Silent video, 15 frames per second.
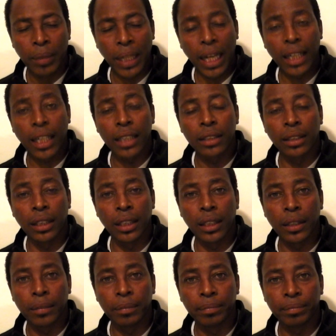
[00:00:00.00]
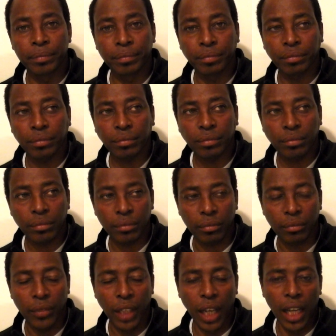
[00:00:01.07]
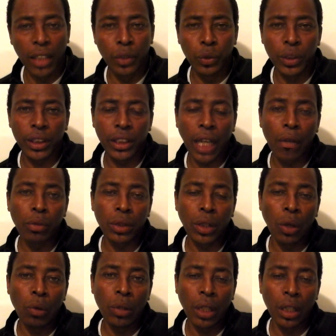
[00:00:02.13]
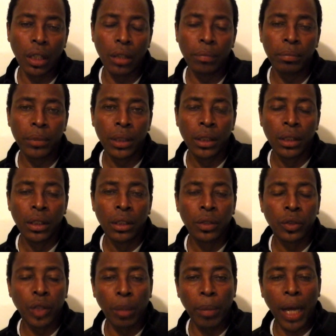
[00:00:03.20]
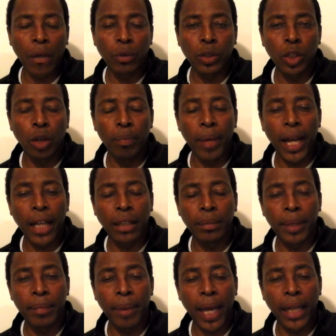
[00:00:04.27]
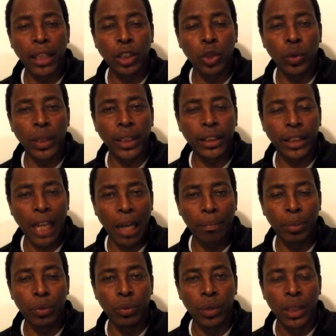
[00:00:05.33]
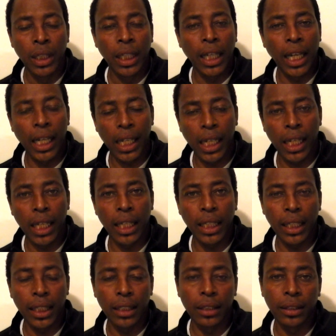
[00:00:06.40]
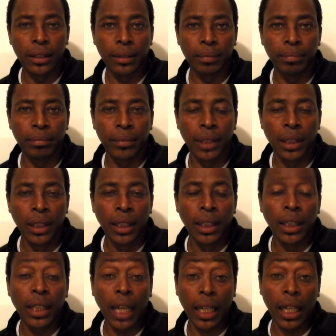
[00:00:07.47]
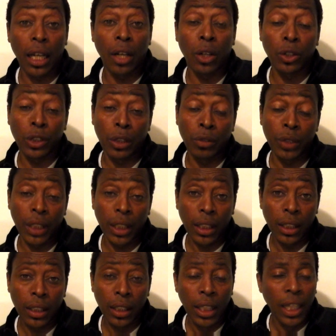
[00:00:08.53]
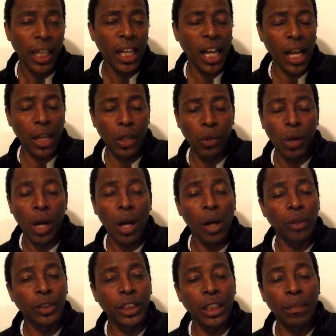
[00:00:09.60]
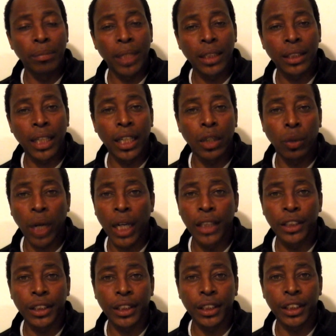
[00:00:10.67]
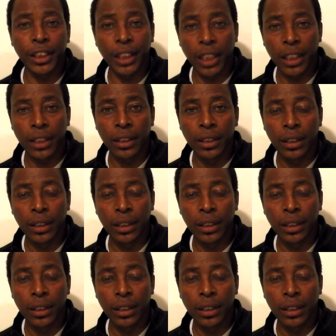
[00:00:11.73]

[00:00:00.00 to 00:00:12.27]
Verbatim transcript: like I said, I knew this day was going to come. Somebody was going to have to be made into an example, and here it is. Like I also said, I know all GMS ain't crazy as shit.